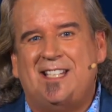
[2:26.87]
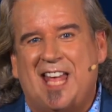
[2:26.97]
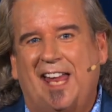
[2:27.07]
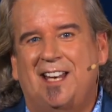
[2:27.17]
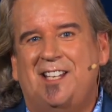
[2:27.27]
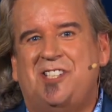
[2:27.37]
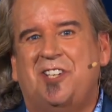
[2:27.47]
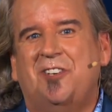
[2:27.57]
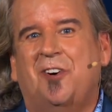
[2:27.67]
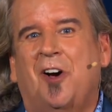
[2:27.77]
tend
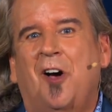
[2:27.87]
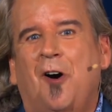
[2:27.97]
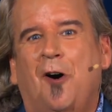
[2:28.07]
to